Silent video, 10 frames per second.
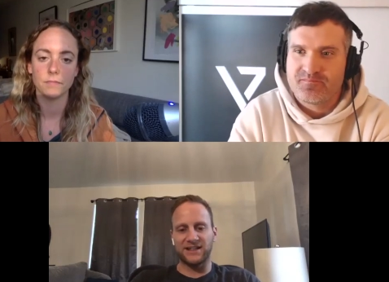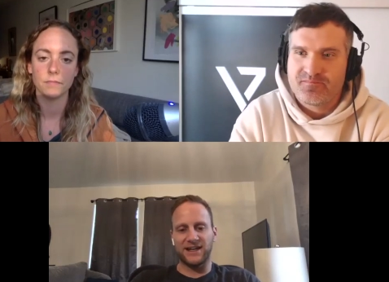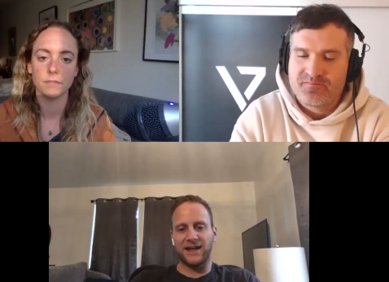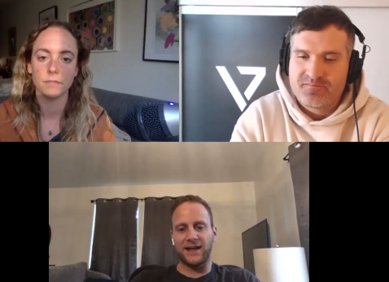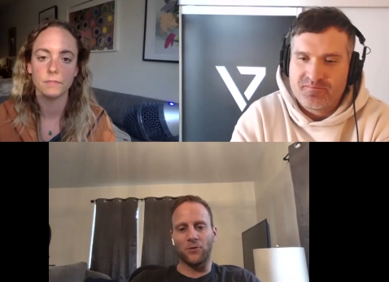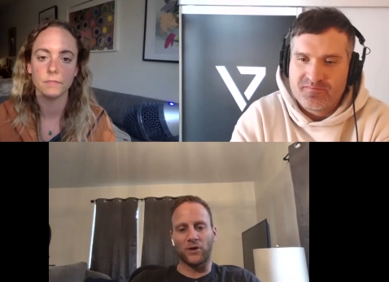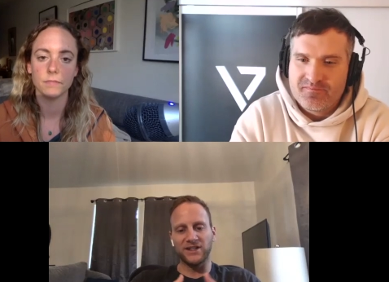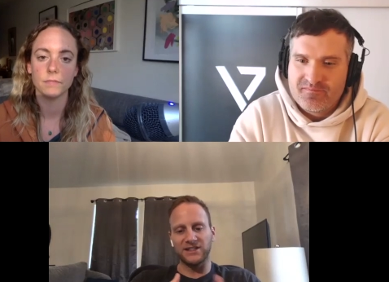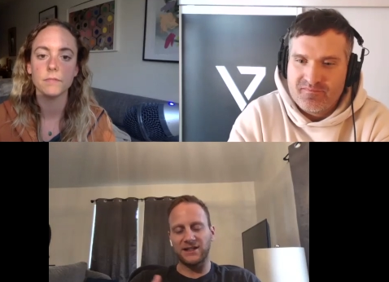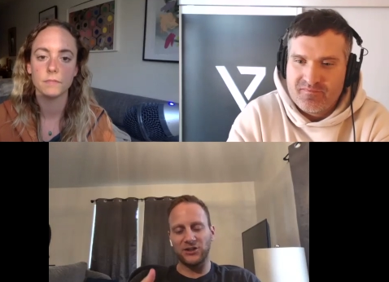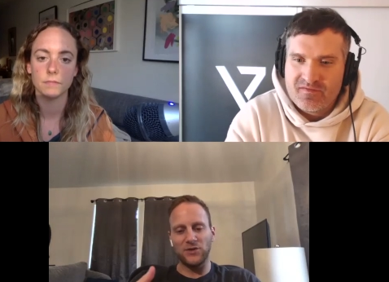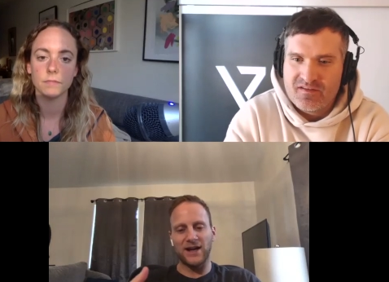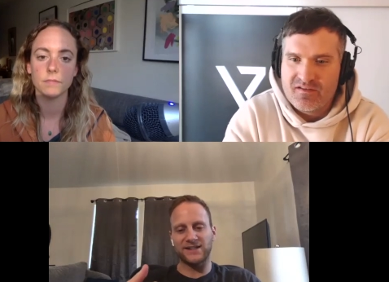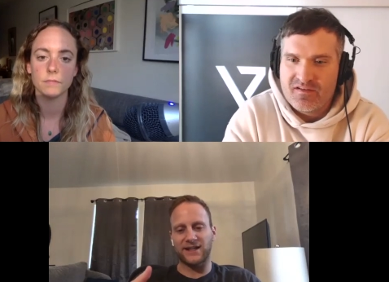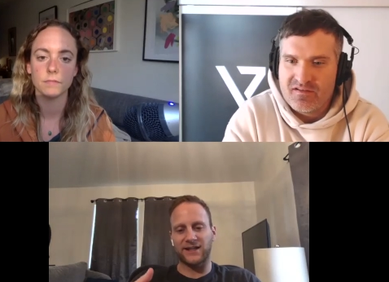Speaker 1: day. What is it that you
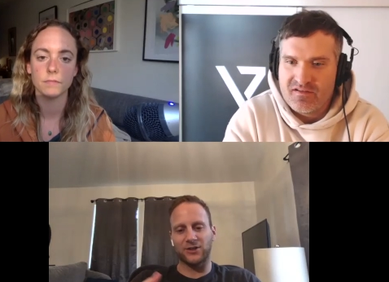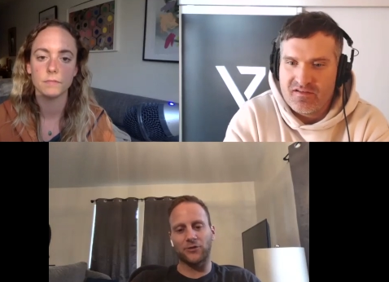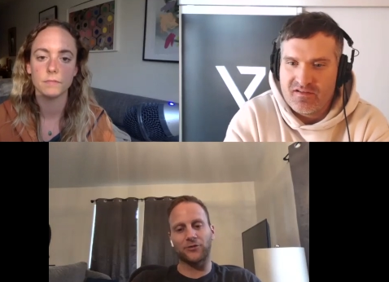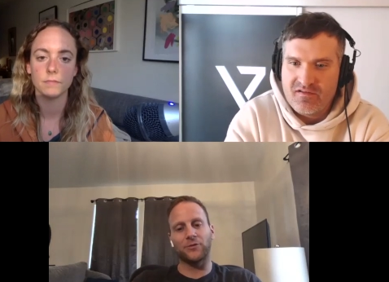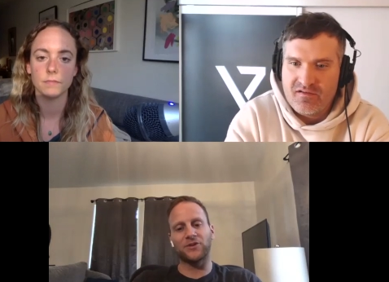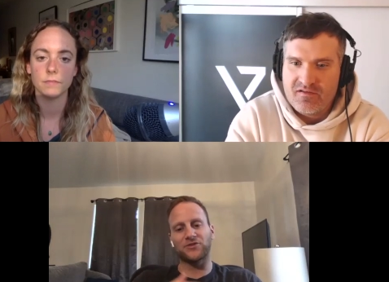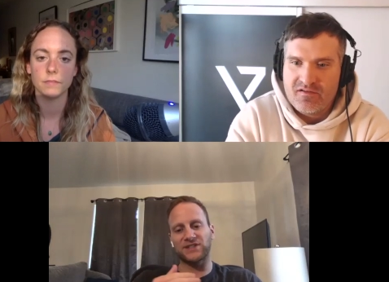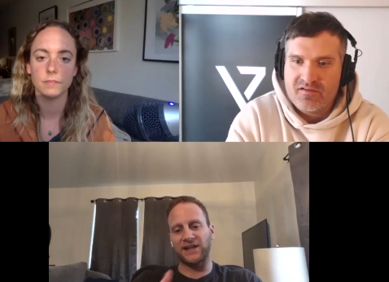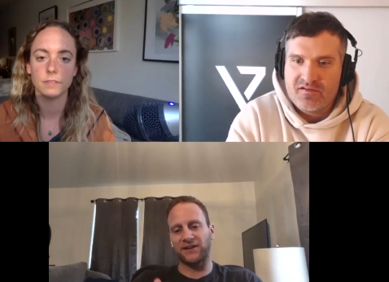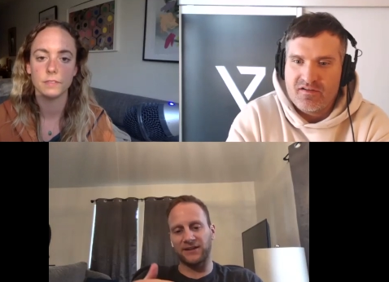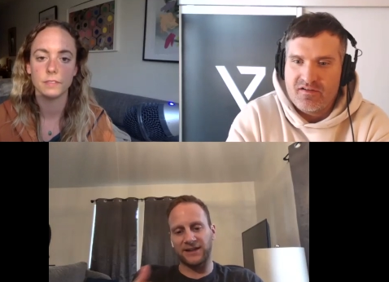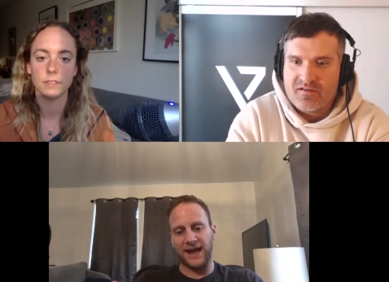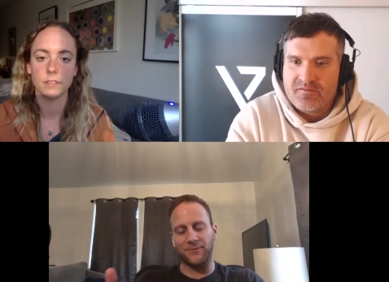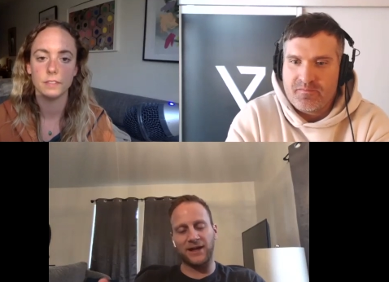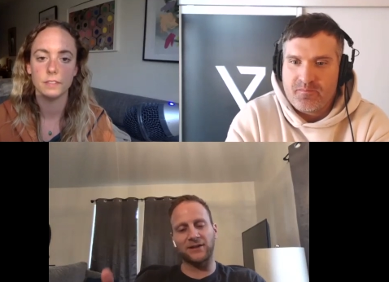guys kind of go through when you're scaling the
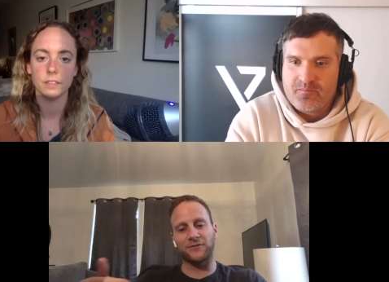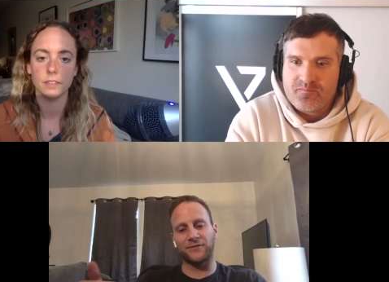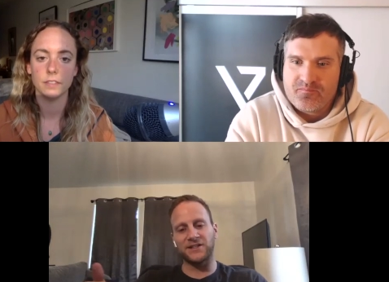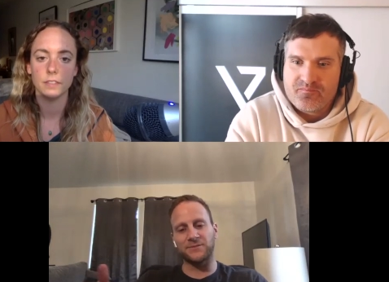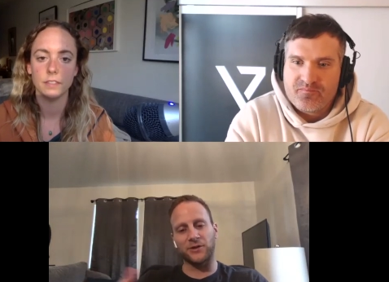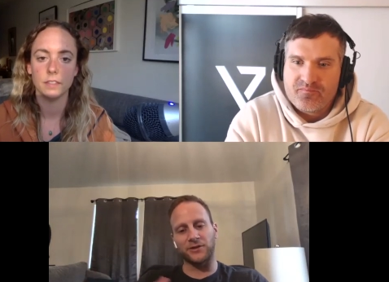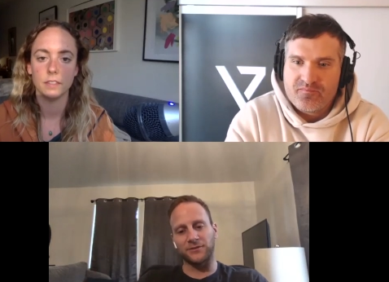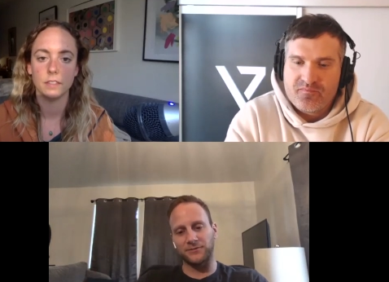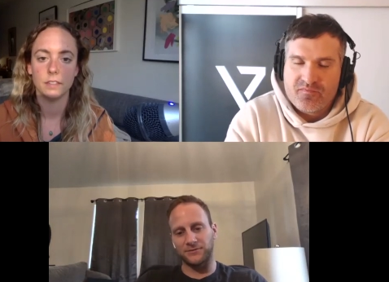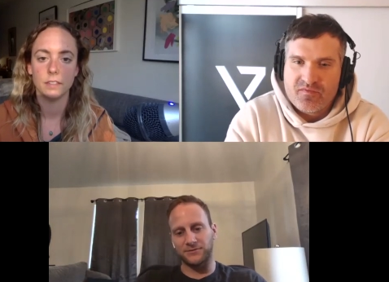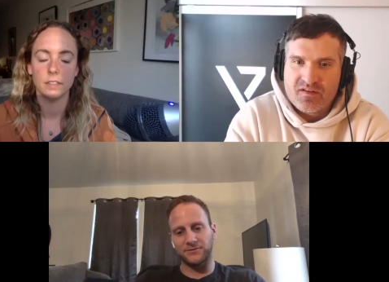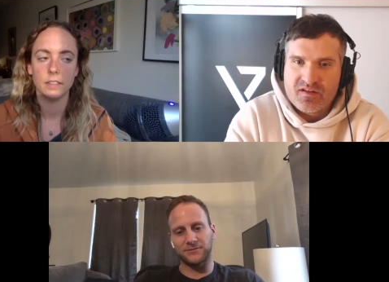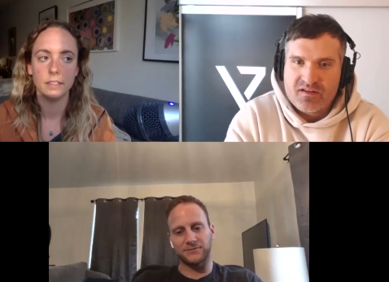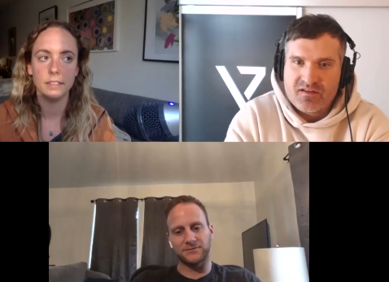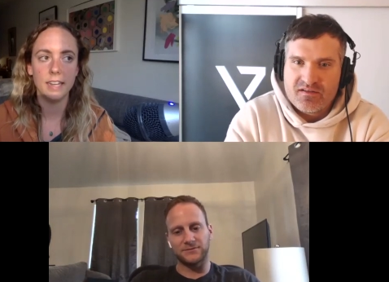campaign on Facebook?
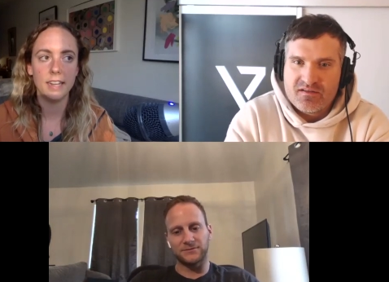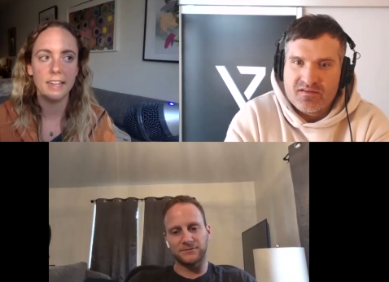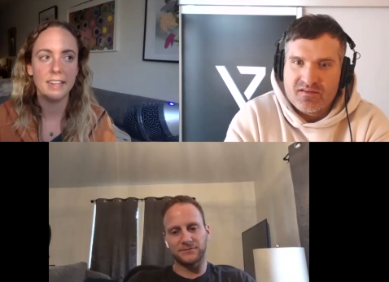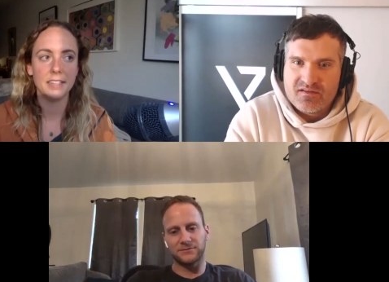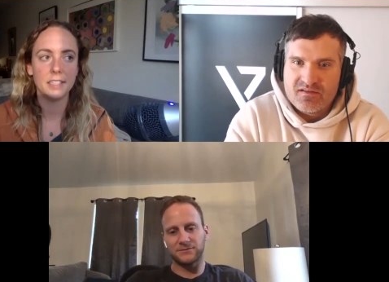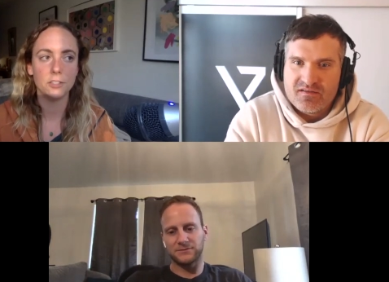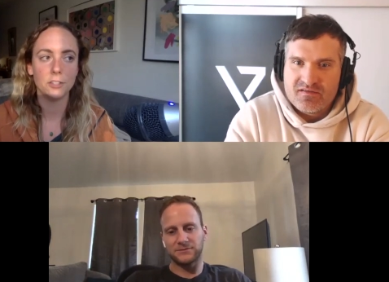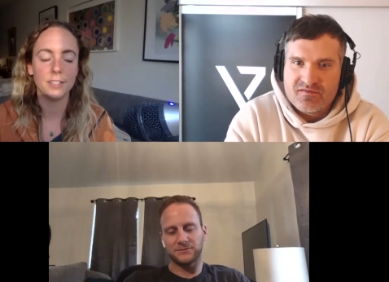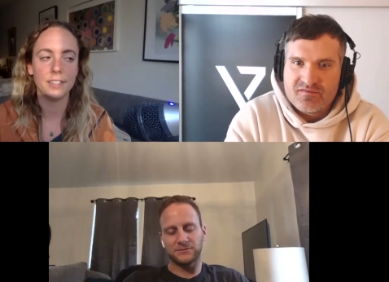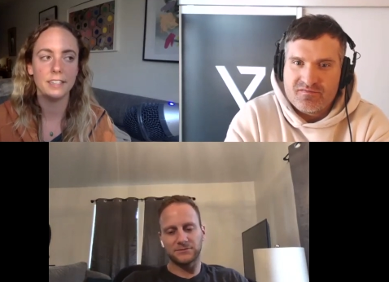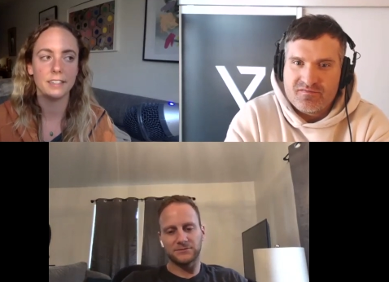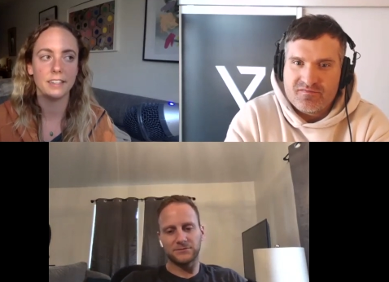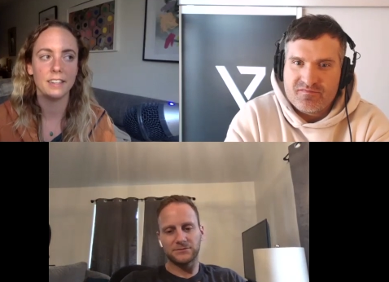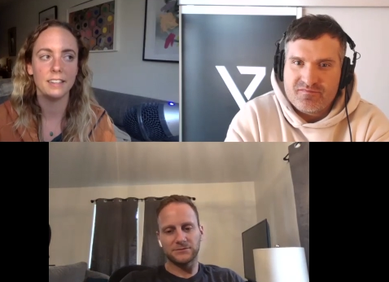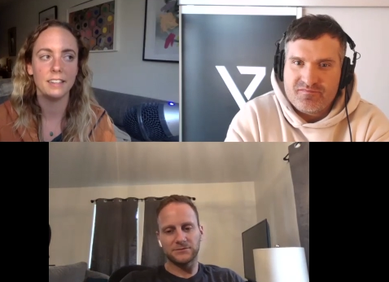
Speaker 2: Yeah, it's interesting.
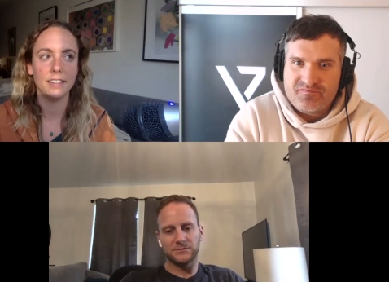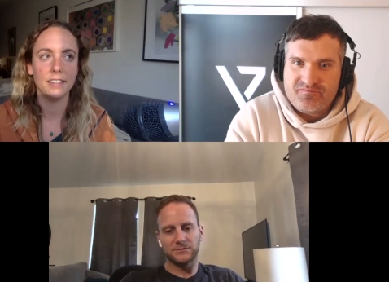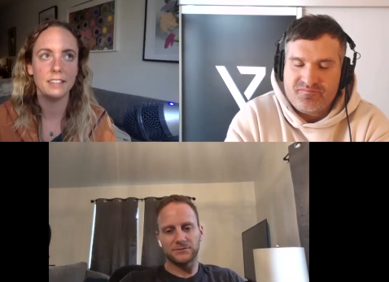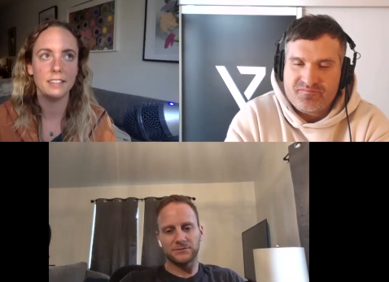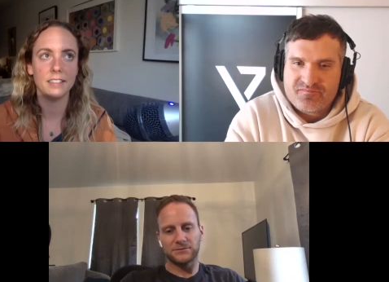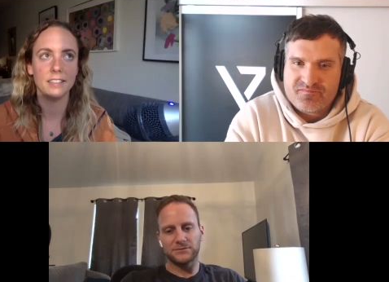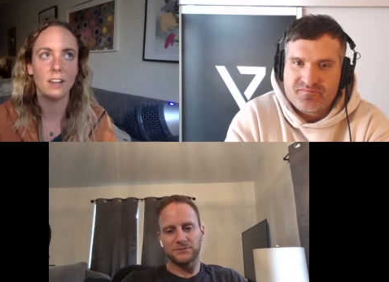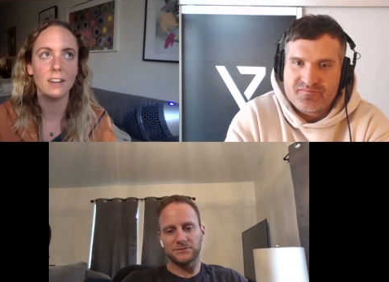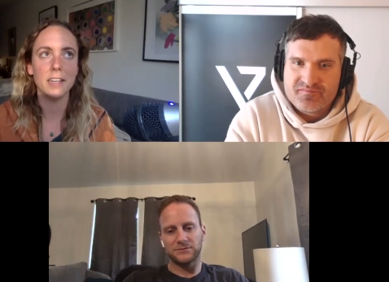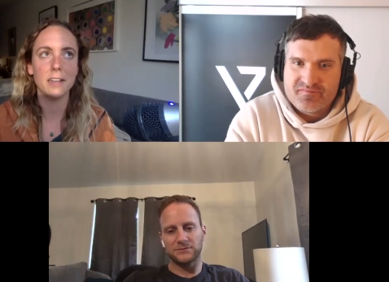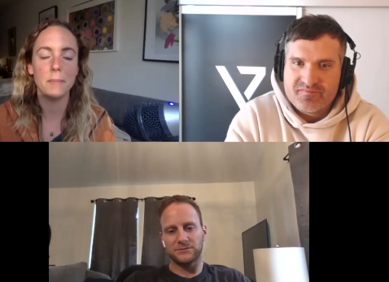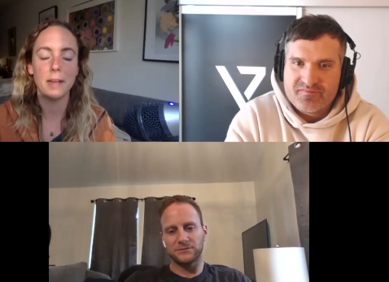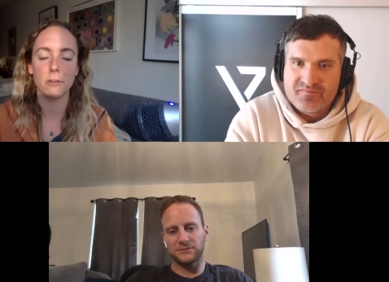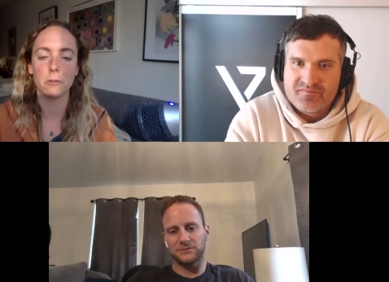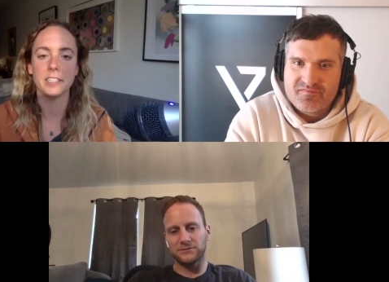Talking
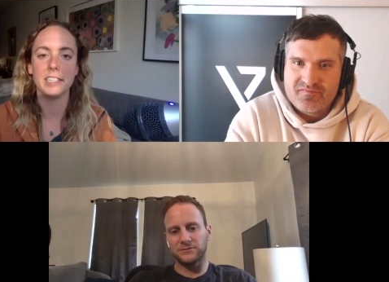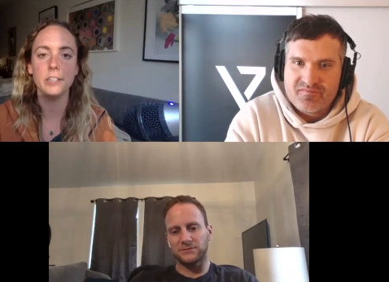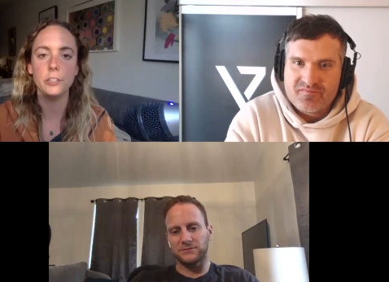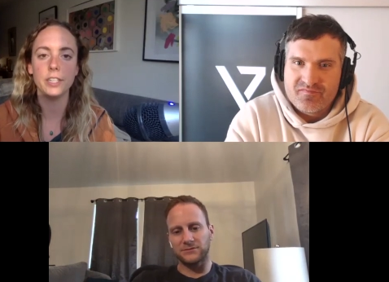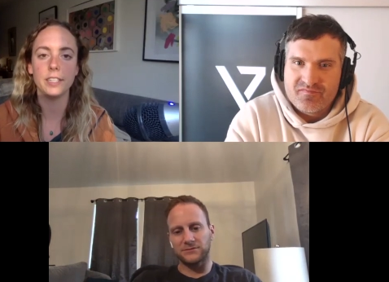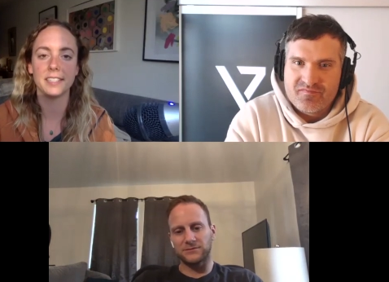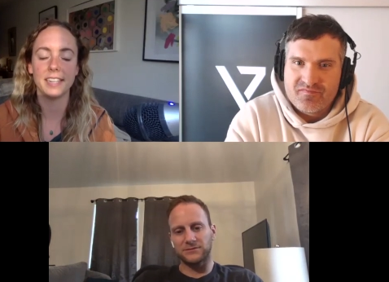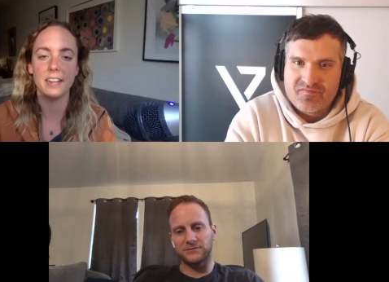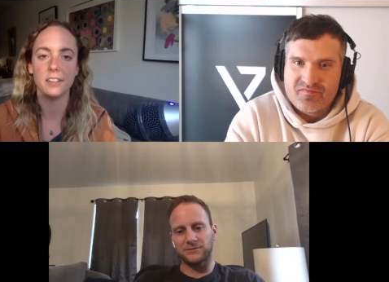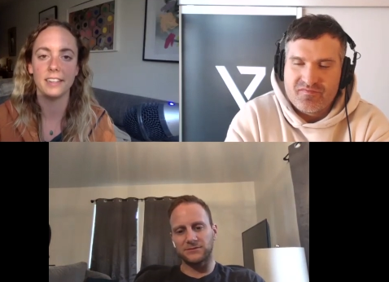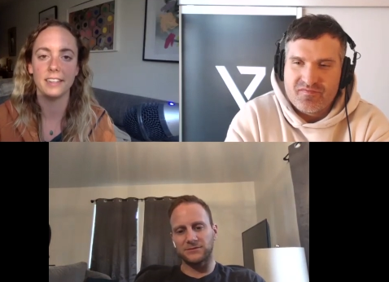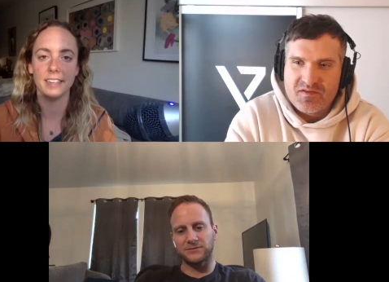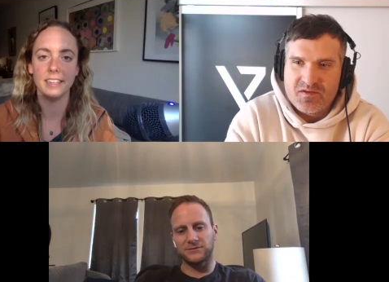about or teaching scaling,